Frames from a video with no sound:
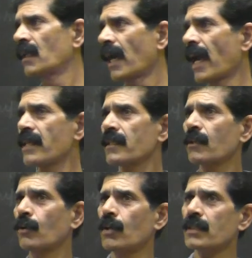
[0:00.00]
As
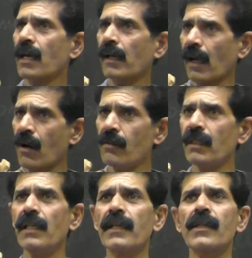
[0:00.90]
it goes around
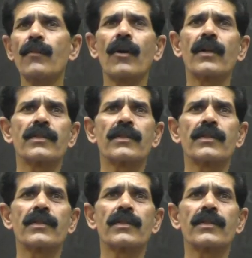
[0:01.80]
the lateral border,